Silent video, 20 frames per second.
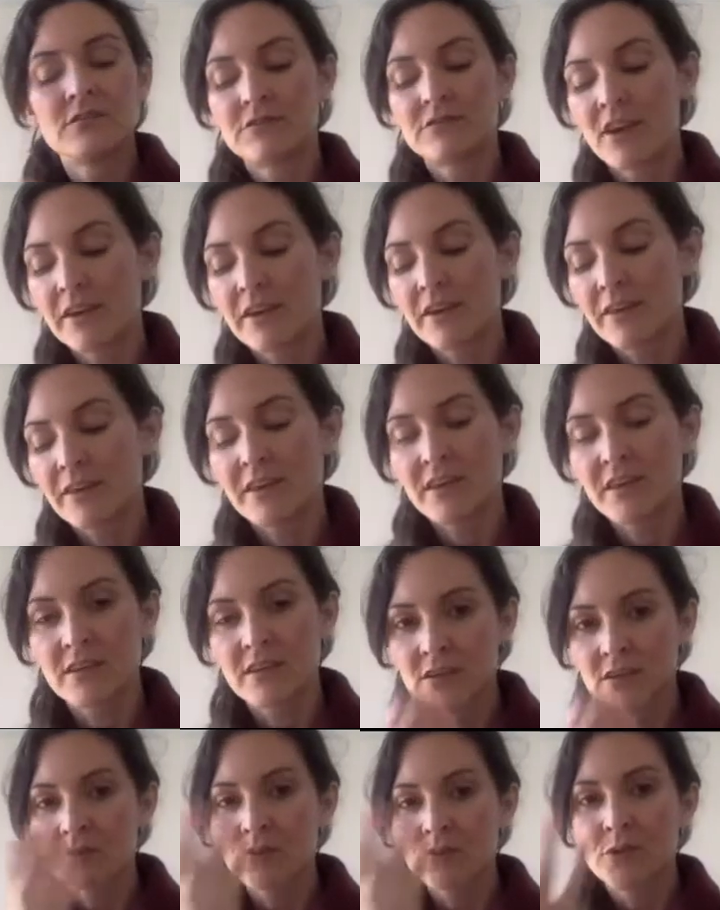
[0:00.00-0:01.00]
rather
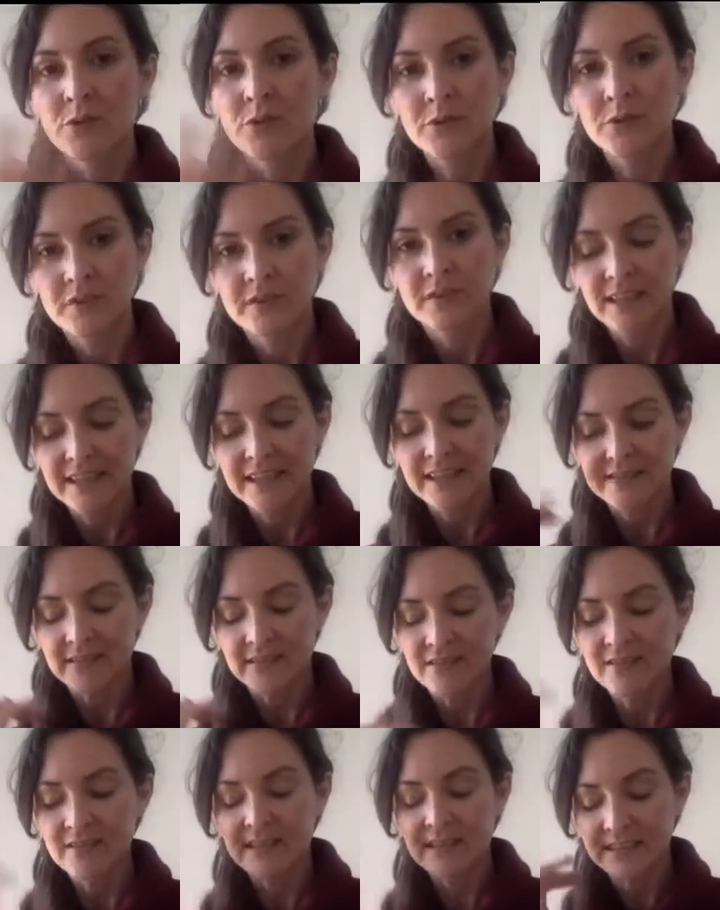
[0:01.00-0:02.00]
than
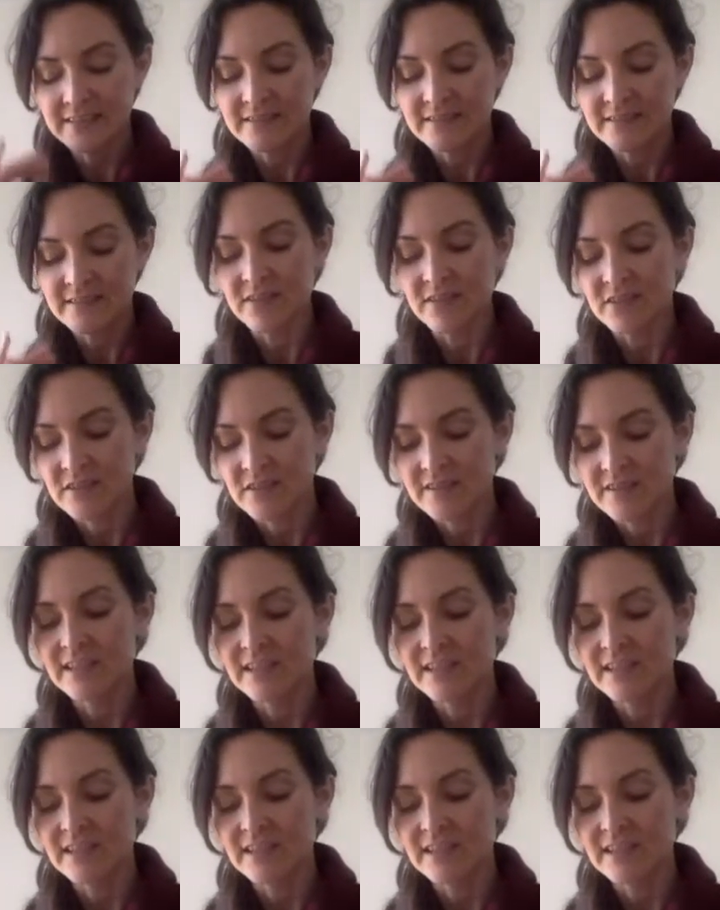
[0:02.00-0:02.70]
listen. Just listen